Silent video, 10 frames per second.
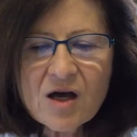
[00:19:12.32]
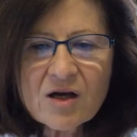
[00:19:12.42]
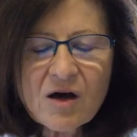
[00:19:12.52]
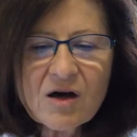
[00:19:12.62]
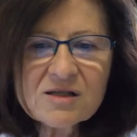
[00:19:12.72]

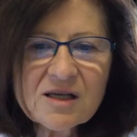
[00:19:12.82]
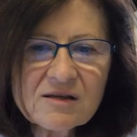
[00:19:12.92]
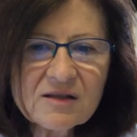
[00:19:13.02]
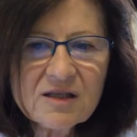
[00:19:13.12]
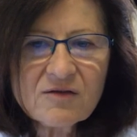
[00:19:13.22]

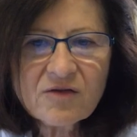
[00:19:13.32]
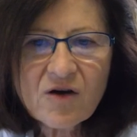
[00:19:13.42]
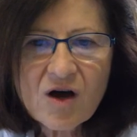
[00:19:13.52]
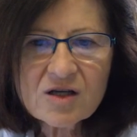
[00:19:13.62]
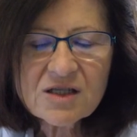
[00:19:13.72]
give
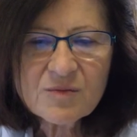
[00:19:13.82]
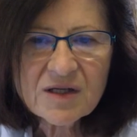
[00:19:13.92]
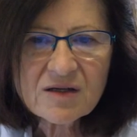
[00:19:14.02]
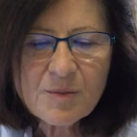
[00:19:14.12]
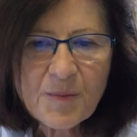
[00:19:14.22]
a
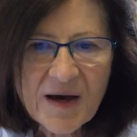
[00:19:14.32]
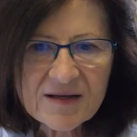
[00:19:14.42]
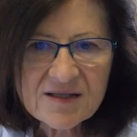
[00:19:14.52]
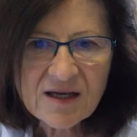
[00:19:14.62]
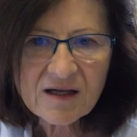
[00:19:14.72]
typical
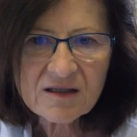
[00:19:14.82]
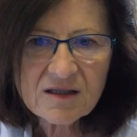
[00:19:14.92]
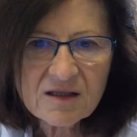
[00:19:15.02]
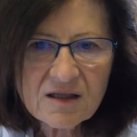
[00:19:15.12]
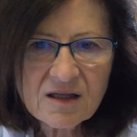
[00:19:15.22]

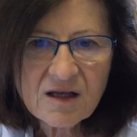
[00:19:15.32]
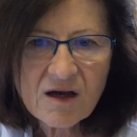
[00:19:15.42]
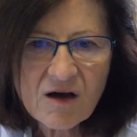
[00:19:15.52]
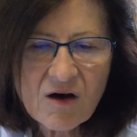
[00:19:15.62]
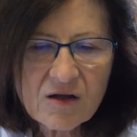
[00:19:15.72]
pattern in
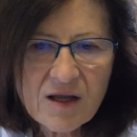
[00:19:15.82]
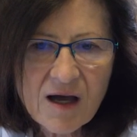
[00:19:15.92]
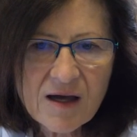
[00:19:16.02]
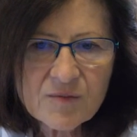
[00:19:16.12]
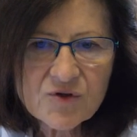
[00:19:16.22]
on
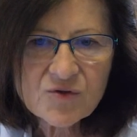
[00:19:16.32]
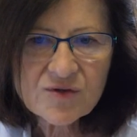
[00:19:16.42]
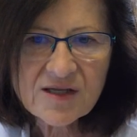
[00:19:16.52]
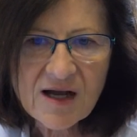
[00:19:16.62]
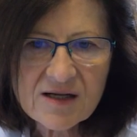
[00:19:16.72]
HEP2
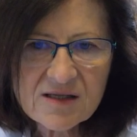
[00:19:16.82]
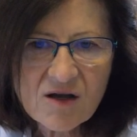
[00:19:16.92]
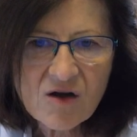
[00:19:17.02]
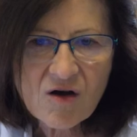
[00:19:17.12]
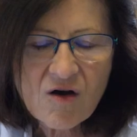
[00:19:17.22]
cells,
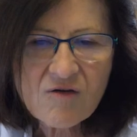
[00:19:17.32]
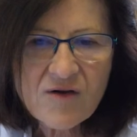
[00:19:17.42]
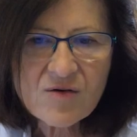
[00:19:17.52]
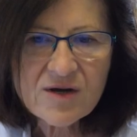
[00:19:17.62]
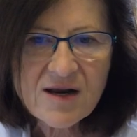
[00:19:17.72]
a
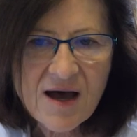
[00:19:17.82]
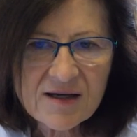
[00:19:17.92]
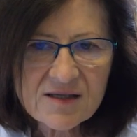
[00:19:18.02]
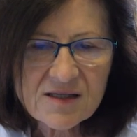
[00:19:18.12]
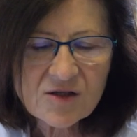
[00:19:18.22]
very
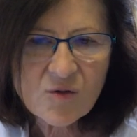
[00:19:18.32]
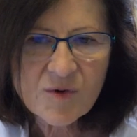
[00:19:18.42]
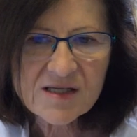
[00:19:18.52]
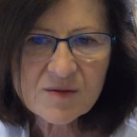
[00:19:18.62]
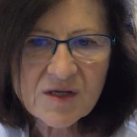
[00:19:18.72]
nice
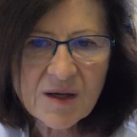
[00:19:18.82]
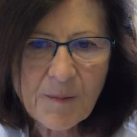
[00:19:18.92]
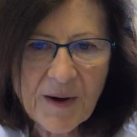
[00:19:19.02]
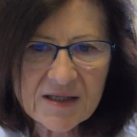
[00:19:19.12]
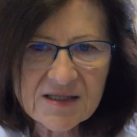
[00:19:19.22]
cytoplasmic
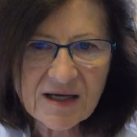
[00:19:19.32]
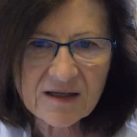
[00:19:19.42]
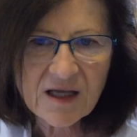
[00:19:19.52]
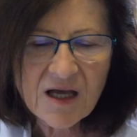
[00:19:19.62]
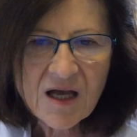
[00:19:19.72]

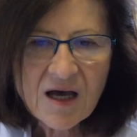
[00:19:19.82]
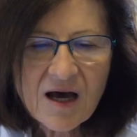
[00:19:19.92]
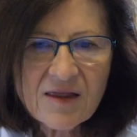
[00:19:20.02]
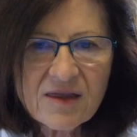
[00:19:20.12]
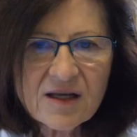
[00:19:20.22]
pattern,
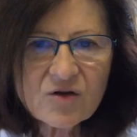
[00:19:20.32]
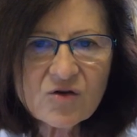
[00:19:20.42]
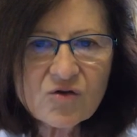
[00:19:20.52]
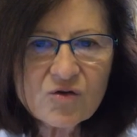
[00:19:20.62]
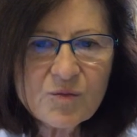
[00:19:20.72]
and it
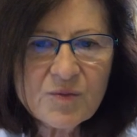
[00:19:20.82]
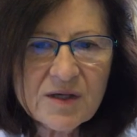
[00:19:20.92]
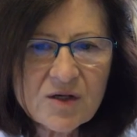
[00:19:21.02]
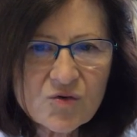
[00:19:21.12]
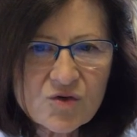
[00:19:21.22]
could be
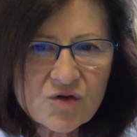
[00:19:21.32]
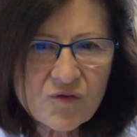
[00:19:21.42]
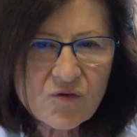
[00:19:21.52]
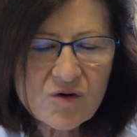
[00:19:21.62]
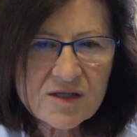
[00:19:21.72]

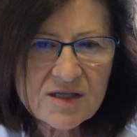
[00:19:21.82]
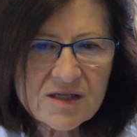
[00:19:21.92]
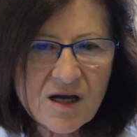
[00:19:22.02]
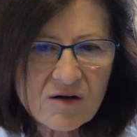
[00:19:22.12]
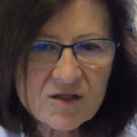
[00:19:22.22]
useful,
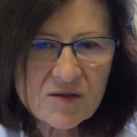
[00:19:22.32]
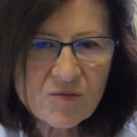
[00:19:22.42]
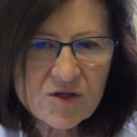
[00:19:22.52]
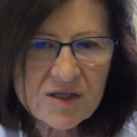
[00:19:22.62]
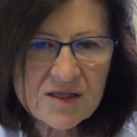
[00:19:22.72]
these
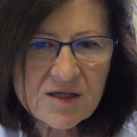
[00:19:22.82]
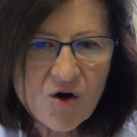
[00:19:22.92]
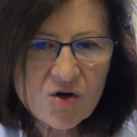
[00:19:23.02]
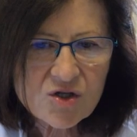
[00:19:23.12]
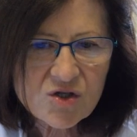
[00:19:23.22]
antibodies,
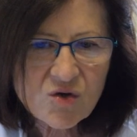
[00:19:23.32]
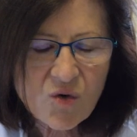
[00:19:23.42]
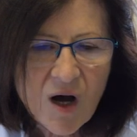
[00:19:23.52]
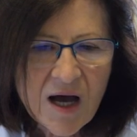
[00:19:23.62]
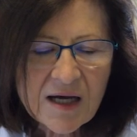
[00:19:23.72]

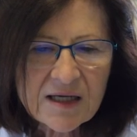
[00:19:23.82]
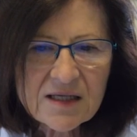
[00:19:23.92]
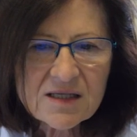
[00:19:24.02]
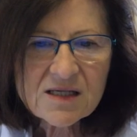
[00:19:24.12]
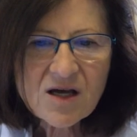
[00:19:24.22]
also
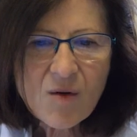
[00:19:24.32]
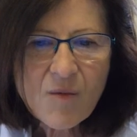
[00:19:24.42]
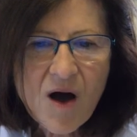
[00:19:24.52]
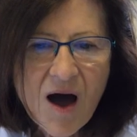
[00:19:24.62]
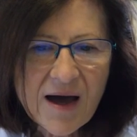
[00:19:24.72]
in
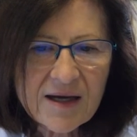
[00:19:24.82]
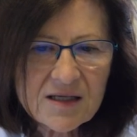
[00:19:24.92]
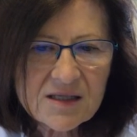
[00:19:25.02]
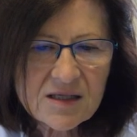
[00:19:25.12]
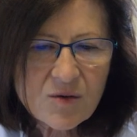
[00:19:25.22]
some
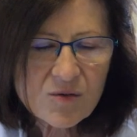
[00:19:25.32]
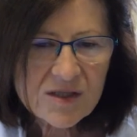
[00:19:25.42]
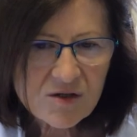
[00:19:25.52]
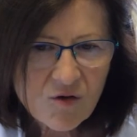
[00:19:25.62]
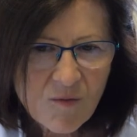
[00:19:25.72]
ILD
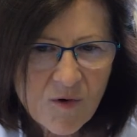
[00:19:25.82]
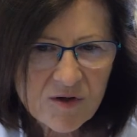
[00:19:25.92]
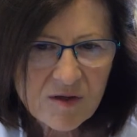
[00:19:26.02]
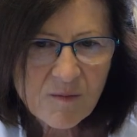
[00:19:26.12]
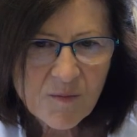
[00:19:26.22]
with no
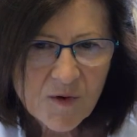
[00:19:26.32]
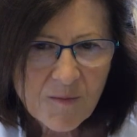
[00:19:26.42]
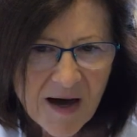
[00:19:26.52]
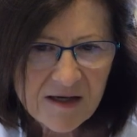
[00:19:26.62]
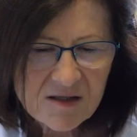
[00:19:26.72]

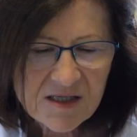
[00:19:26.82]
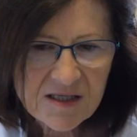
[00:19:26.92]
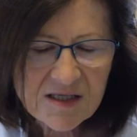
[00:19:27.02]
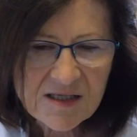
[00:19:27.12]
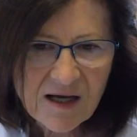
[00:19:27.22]

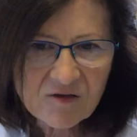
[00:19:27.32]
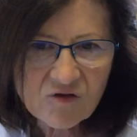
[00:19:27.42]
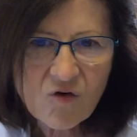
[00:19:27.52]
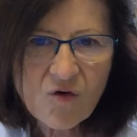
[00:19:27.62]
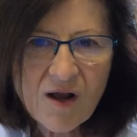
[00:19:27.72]
myositis
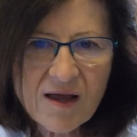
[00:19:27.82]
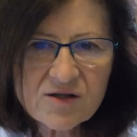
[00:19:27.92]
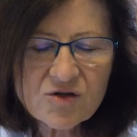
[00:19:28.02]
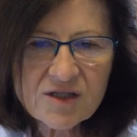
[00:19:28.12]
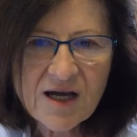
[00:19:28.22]
at all
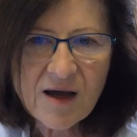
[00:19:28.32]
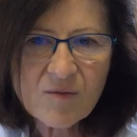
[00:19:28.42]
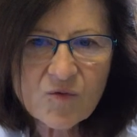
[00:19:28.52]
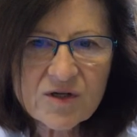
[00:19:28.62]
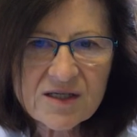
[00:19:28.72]
at the
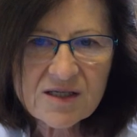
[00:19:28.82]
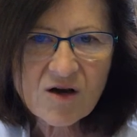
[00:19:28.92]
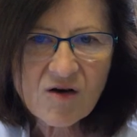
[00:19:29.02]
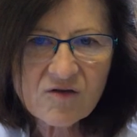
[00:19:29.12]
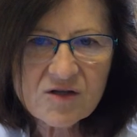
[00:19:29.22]
time we
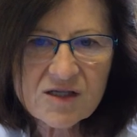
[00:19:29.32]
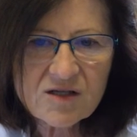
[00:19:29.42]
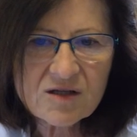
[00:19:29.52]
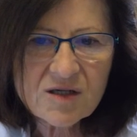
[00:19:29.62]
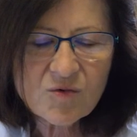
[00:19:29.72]
discover
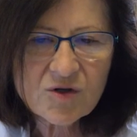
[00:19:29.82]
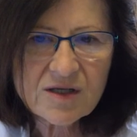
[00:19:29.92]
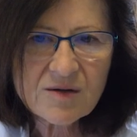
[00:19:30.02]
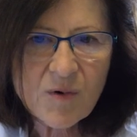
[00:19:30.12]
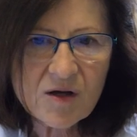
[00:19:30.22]
this
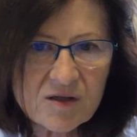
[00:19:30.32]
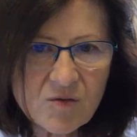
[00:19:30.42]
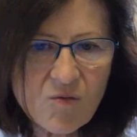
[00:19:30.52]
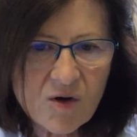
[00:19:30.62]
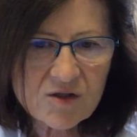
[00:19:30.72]
antibody, but
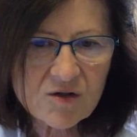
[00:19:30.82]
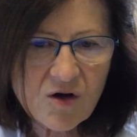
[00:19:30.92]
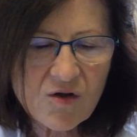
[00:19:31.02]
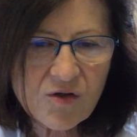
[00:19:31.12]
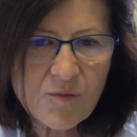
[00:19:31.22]
what
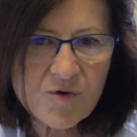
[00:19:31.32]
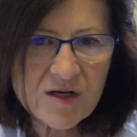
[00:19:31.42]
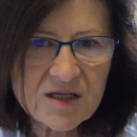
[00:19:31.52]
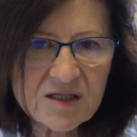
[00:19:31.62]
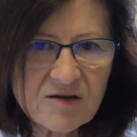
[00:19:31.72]
on the
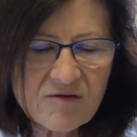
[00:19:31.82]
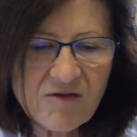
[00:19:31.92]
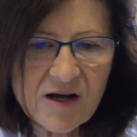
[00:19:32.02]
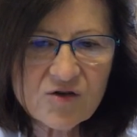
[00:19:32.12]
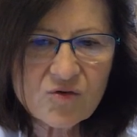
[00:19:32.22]
predictive
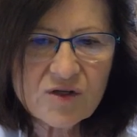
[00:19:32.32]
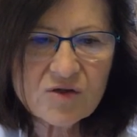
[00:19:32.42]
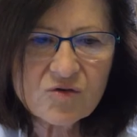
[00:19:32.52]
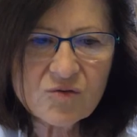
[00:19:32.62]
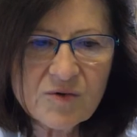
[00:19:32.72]
value,
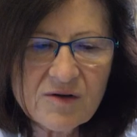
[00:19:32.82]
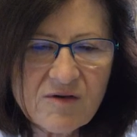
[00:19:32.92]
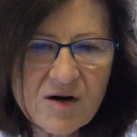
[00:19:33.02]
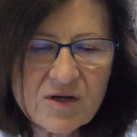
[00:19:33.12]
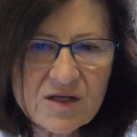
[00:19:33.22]
it could be
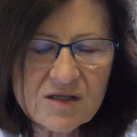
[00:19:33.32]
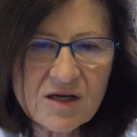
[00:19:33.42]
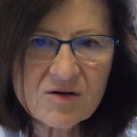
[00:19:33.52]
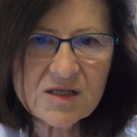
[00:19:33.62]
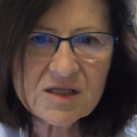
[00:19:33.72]
very
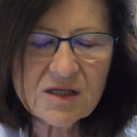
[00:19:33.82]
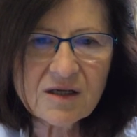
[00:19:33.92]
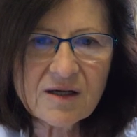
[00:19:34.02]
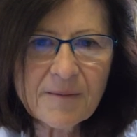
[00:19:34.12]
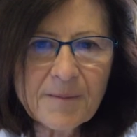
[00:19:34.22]
interesting.